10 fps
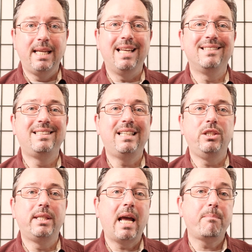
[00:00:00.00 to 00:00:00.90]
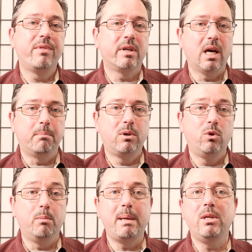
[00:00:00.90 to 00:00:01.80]
Instead, you tap the cup,
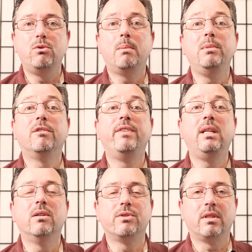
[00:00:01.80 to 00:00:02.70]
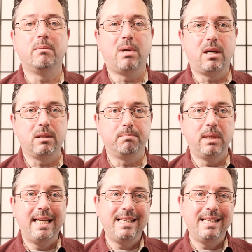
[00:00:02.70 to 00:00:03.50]
or maybe drum your fingers on the bottom,